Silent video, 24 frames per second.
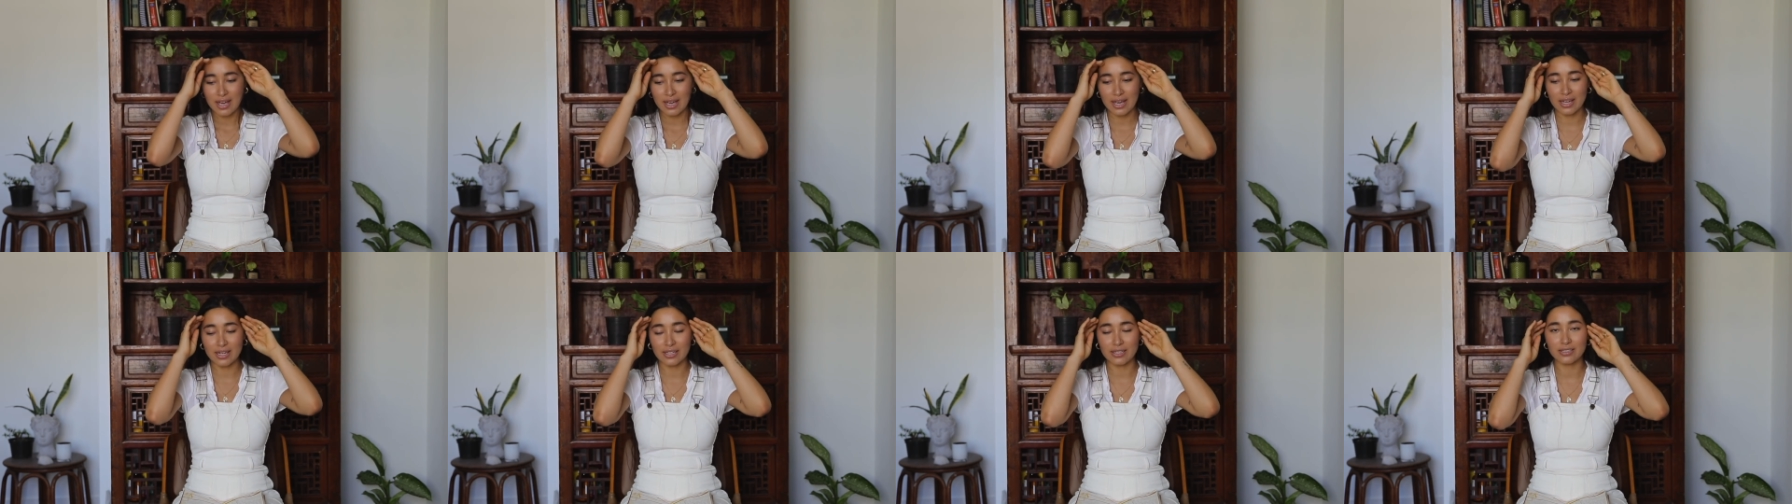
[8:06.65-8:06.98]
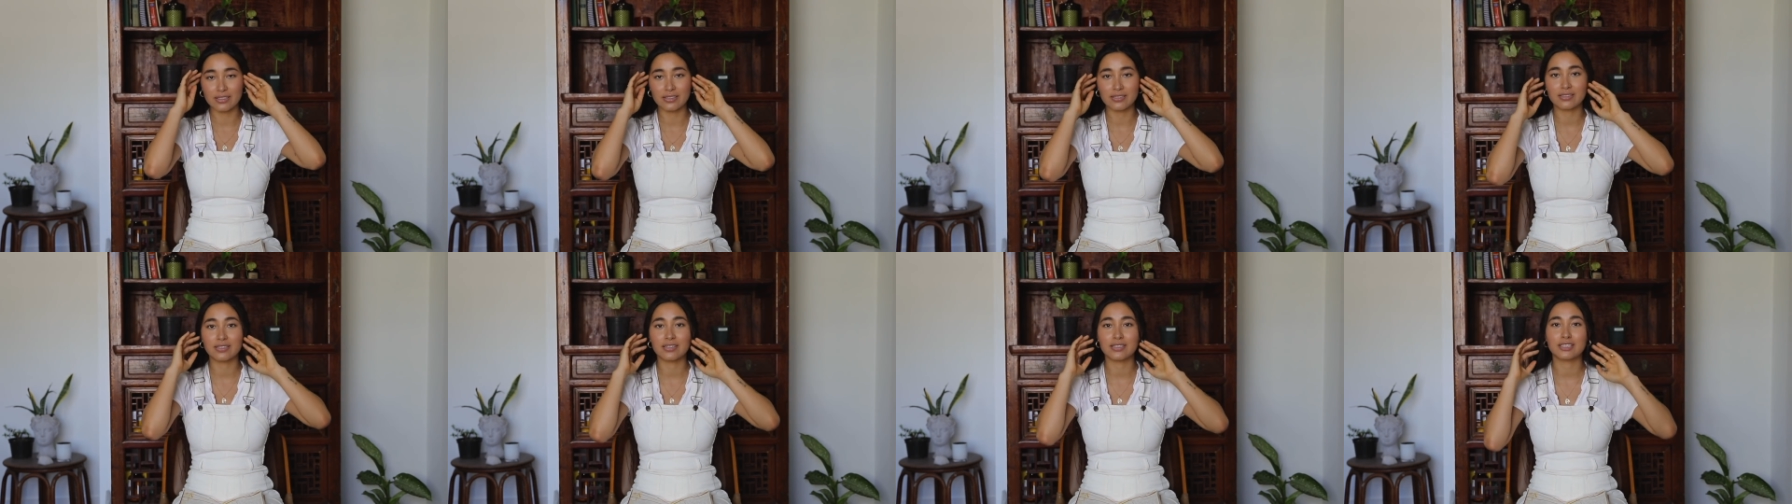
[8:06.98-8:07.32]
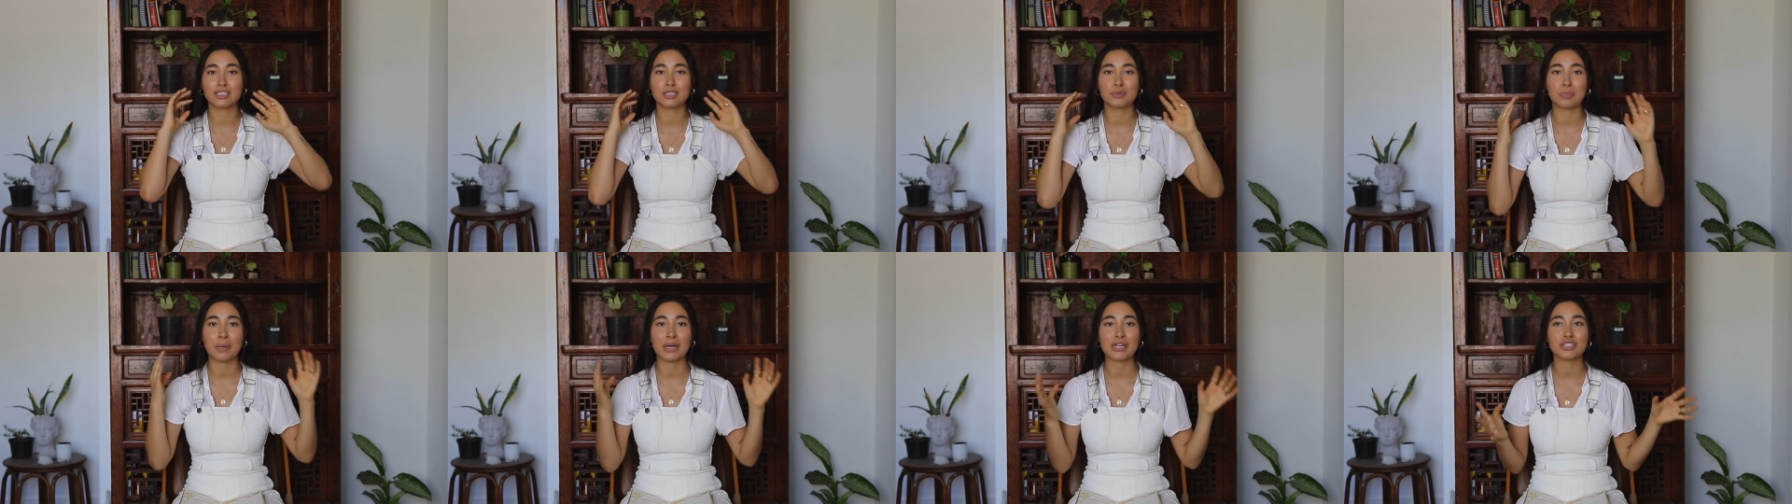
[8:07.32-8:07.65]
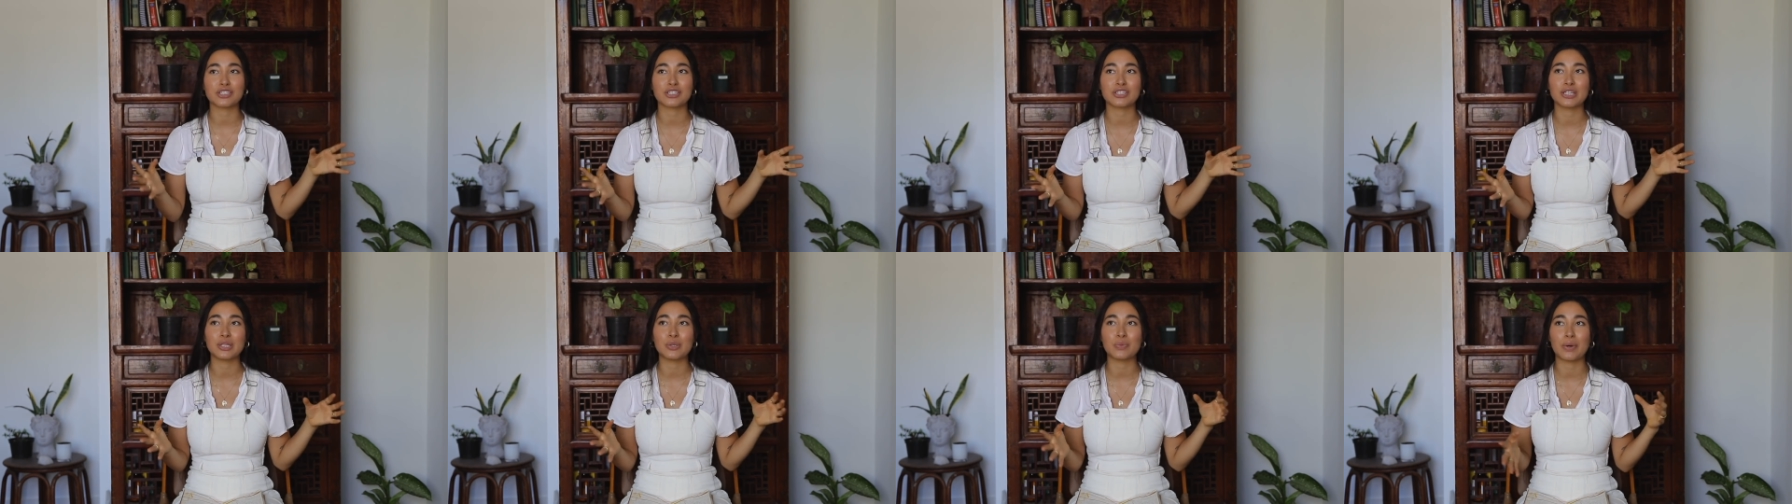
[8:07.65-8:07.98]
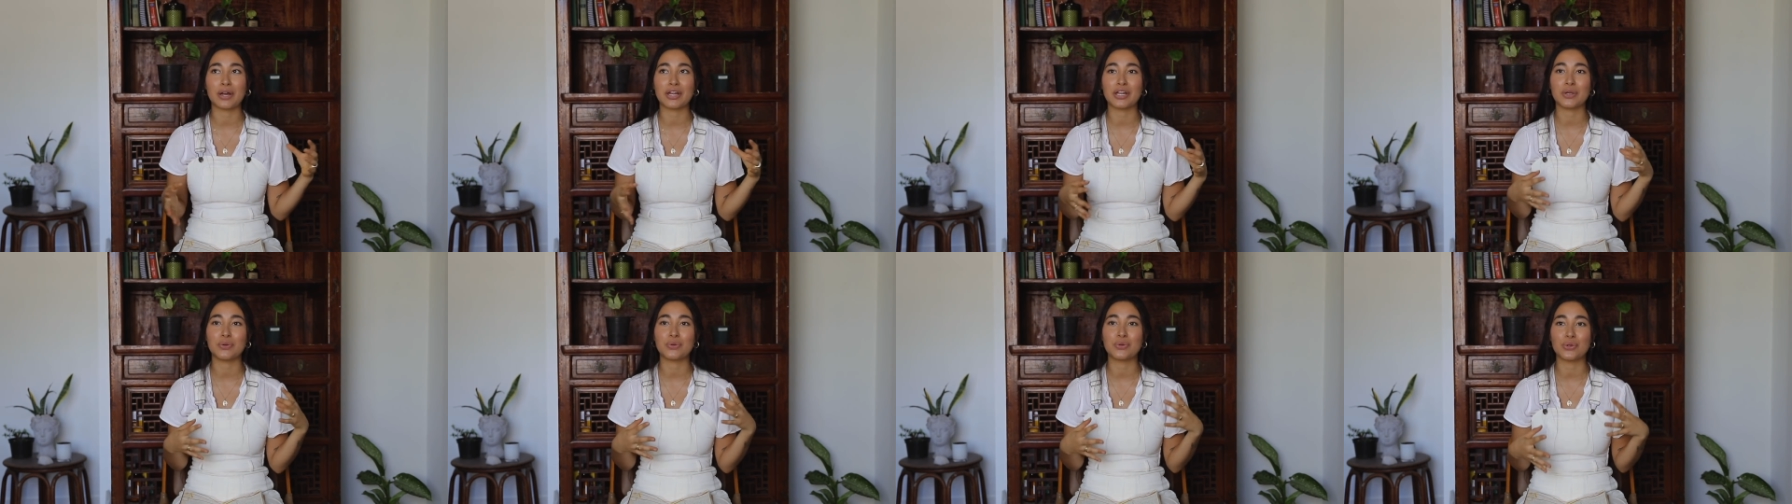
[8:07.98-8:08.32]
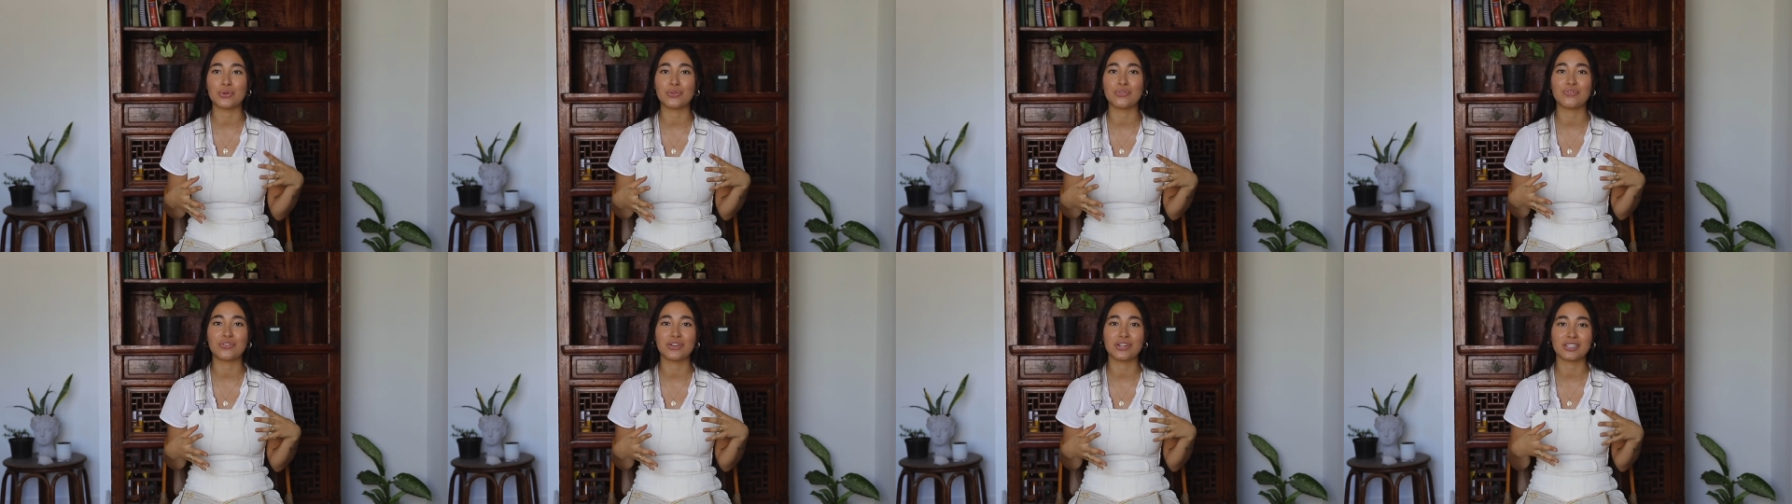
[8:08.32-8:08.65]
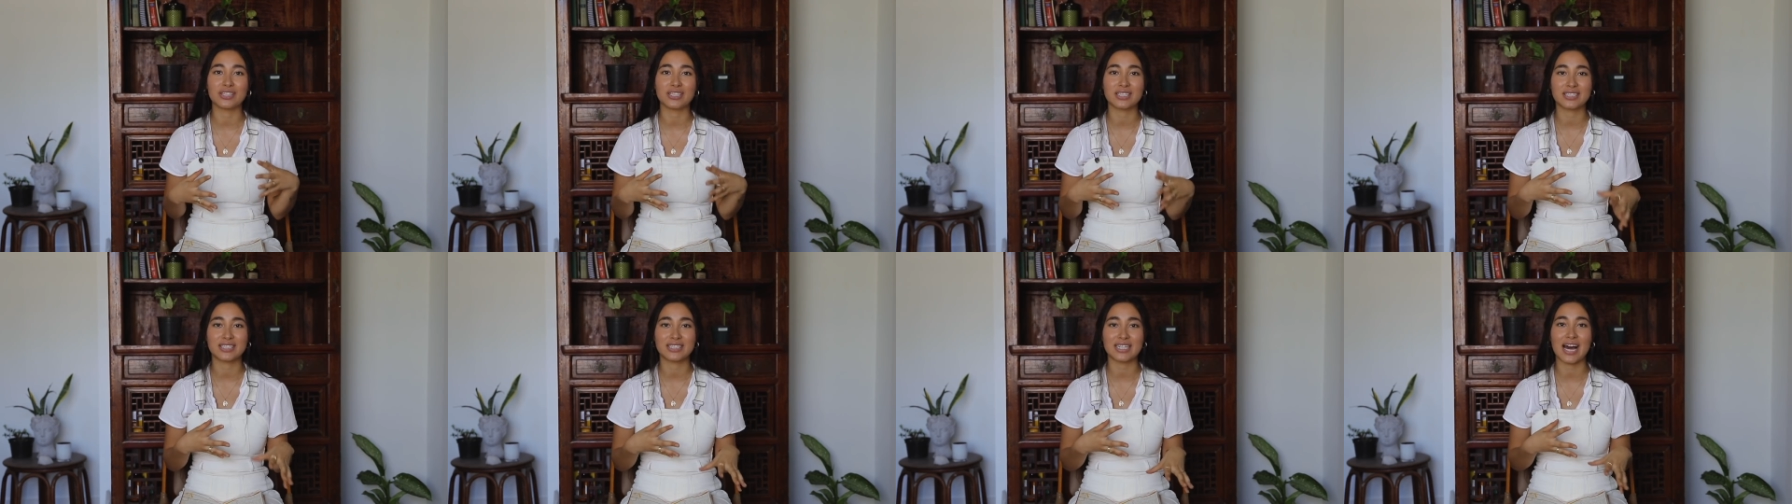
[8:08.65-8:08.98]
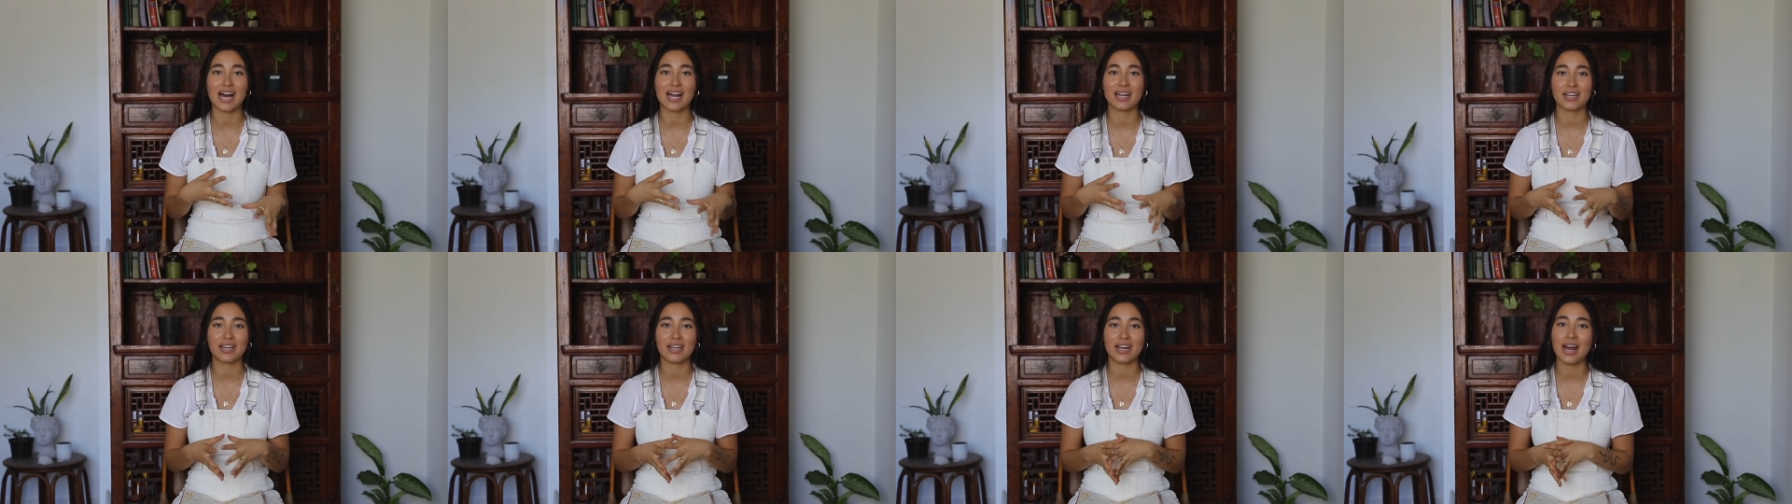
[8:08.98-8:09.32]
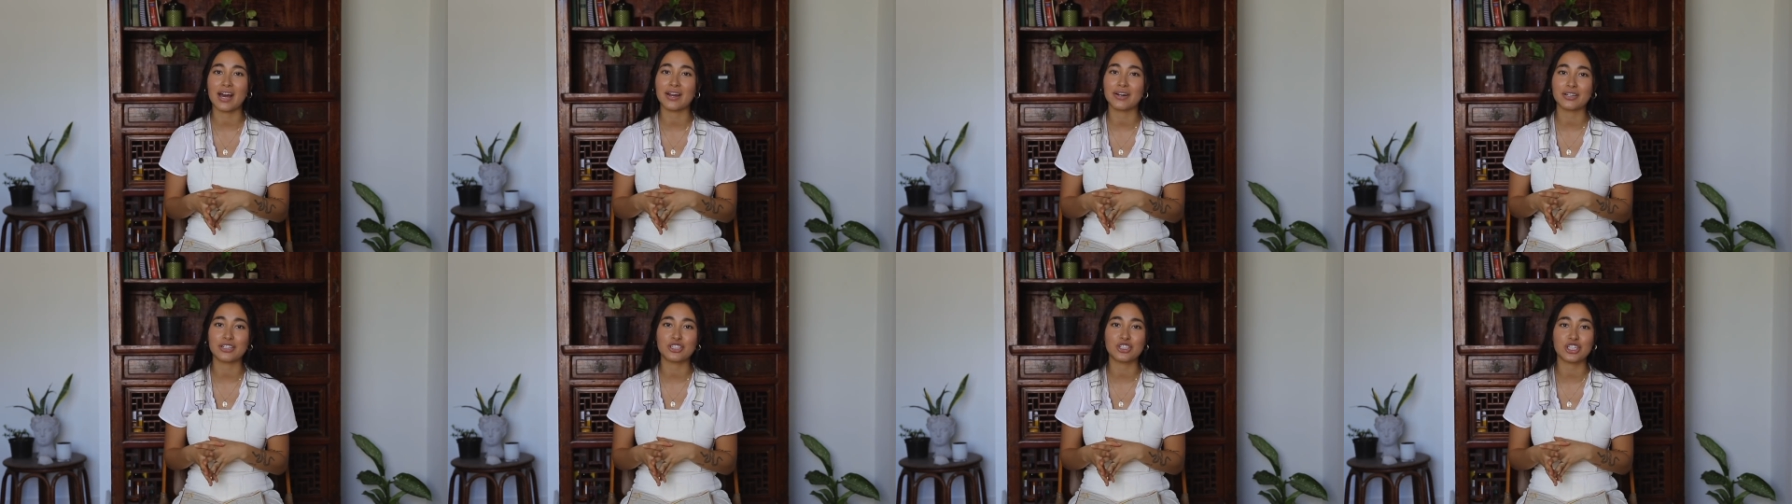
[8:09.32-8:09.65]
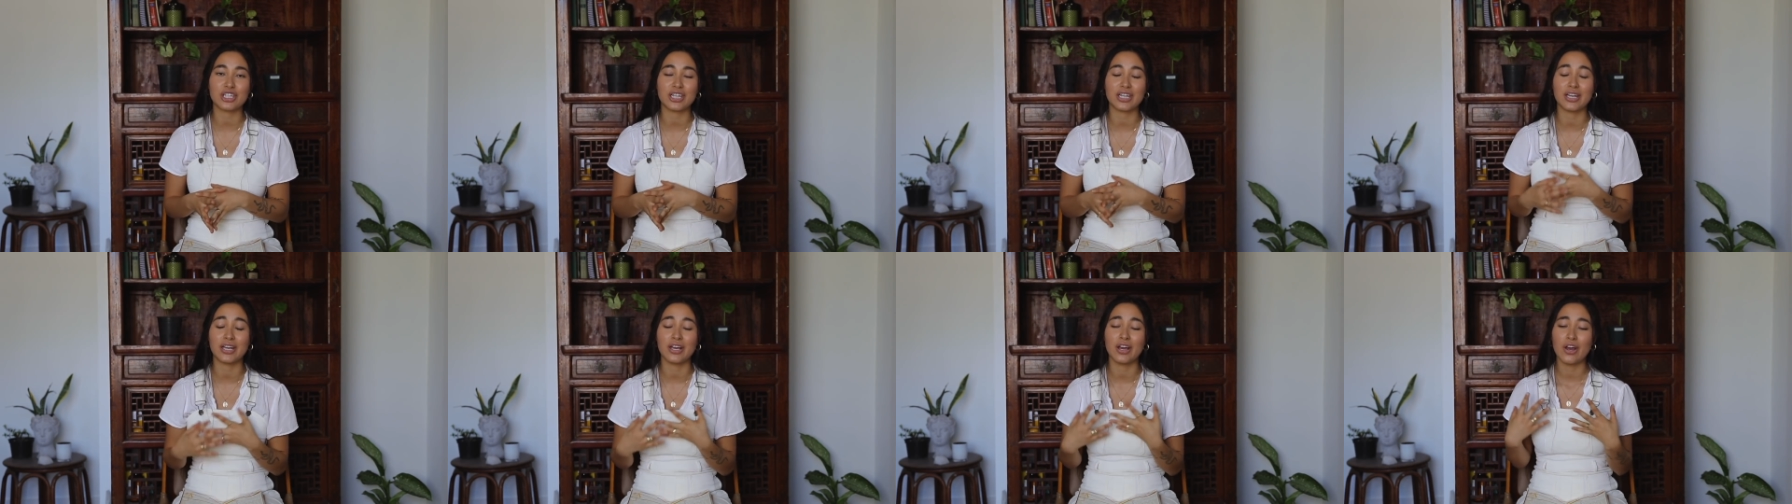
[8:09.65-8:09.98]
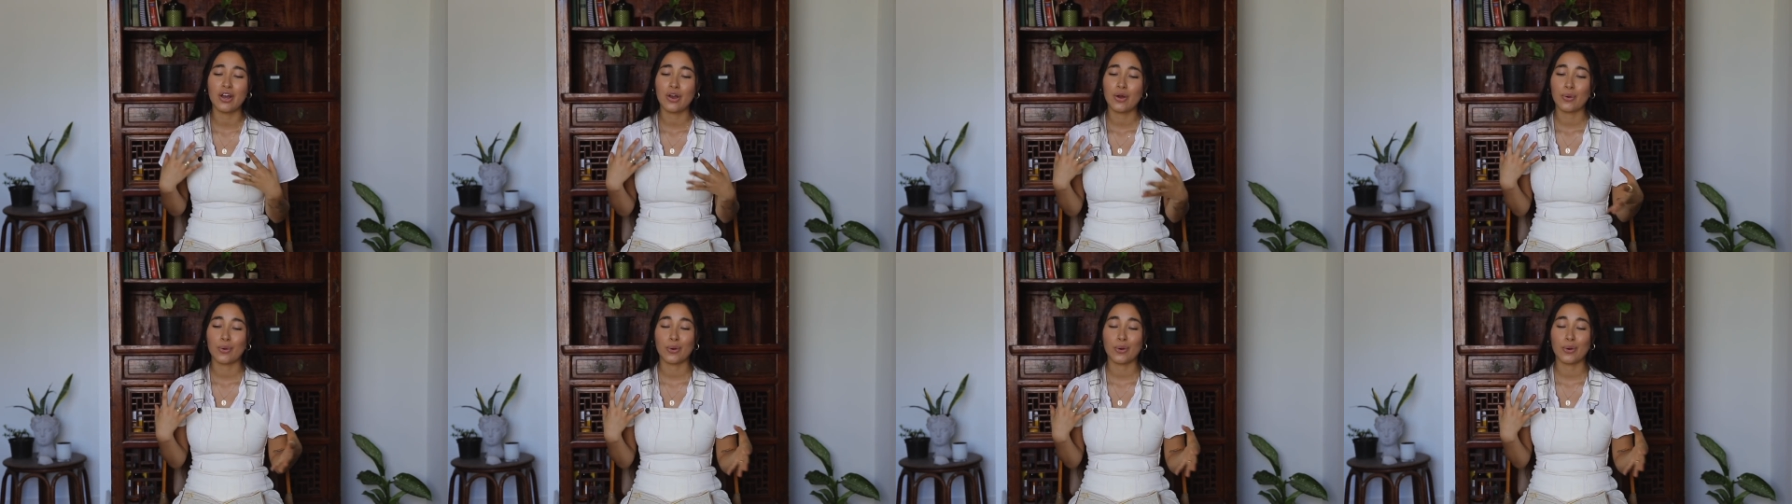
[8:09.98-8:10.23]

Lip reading: and especially when you do feel stagnant energy